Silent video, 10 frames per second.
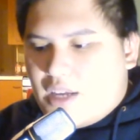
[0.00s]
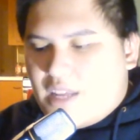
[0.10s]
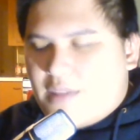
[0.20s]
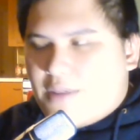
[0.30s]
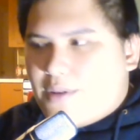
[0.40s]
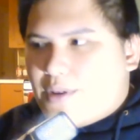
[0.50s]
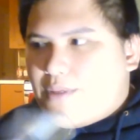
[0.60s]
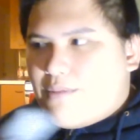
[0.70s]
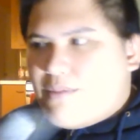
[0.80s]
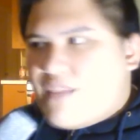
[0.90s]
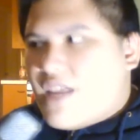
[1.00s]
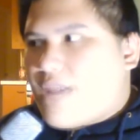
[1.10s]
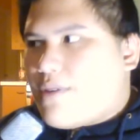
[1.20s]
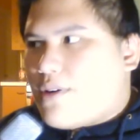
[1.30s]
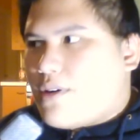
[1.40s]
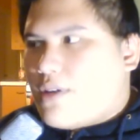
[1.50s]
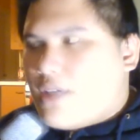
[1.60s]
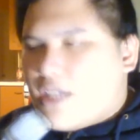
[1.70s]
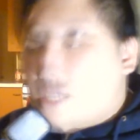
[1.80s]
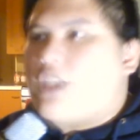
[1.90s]
I have never
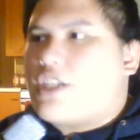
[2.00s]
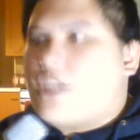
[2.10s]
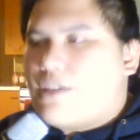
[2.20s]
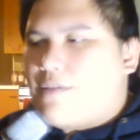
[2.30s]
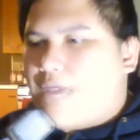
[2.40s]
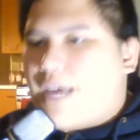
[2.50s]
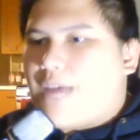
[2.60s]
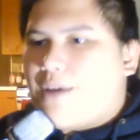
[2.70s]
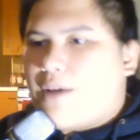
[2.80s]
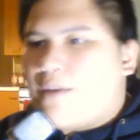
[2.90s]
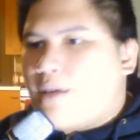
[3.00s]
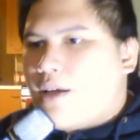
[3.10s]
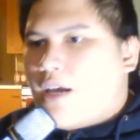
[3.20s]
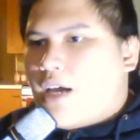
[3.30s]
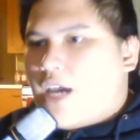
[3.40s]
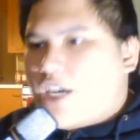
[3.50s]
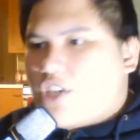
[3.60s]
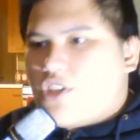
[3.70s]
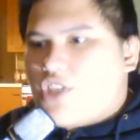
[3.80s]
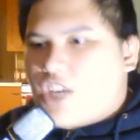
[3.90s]
touched the Fey realm. I
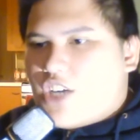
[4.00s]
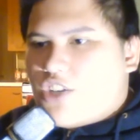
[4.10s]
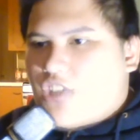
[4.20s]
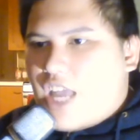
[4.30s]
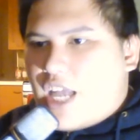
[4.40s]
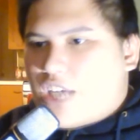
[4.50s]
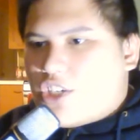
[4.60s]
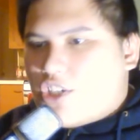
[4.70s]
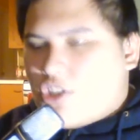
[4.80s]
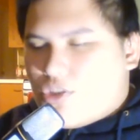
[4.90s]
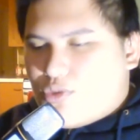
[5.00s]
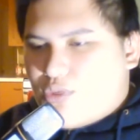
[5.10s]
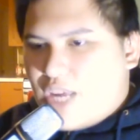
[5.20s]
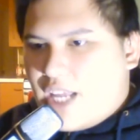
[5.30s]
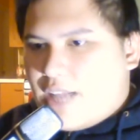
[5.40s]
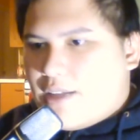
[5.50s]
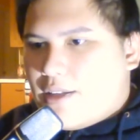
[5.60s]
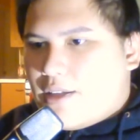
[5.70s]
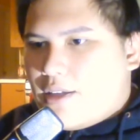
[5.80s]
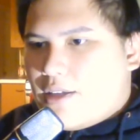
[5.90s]
should just understand. I should just read
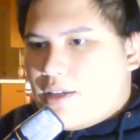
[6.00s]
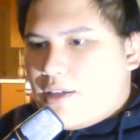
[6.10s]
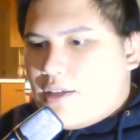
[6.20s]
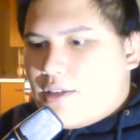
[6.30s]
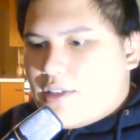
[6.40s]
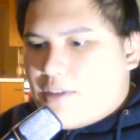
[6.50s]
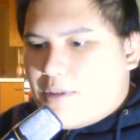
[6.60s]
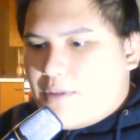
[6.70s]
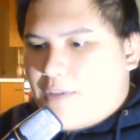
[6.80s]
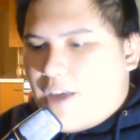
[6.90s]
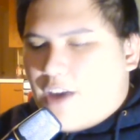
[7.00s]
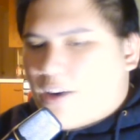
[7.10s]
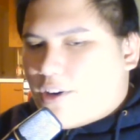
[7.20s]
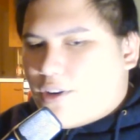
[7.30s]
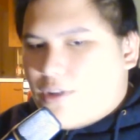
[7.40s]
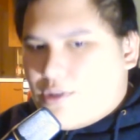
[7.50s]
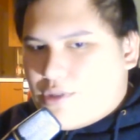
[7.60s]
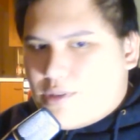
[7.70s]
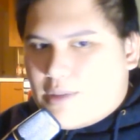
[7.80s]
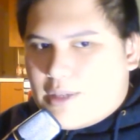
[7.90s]
some of the Fey
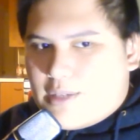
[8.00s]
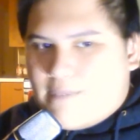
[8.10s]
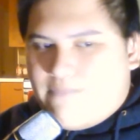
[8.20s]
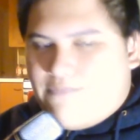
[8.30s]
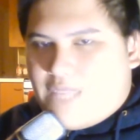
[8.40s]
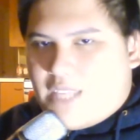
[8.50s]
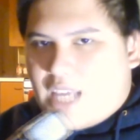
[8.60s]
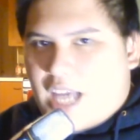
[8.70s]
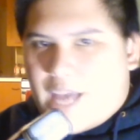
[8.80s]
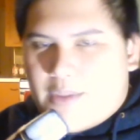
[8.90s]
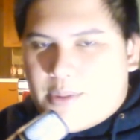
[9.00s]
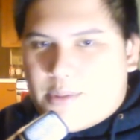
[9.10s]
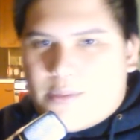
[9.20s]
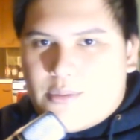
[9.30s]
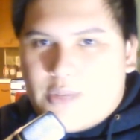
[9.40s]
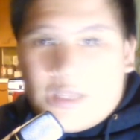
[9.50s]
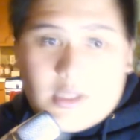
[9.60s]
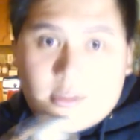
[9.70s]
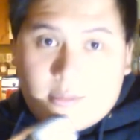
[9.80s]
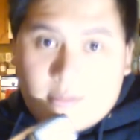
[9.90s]
articles or something because I have never
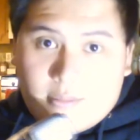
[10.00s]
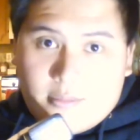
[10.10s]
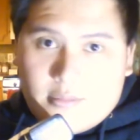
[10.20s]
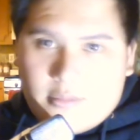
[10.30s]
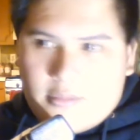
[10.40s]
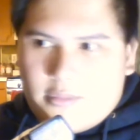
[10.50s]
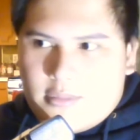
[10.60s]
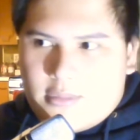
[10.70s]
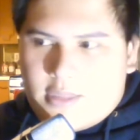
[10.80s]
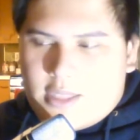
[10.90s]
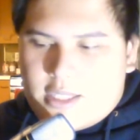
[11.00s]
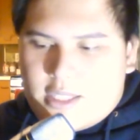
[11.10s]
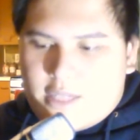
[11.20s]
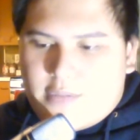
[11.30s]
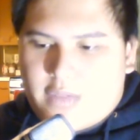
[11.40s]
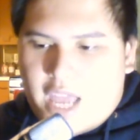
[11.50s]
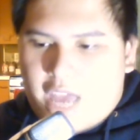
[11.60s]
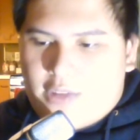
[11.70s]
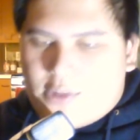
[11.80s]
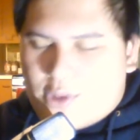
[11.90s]
read this. This is a different
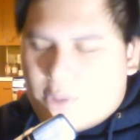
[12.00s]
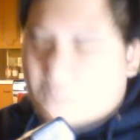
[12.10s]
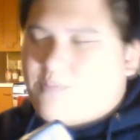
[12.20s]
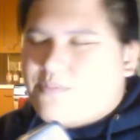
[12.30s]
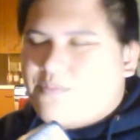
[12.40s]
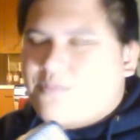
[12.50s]
AU, so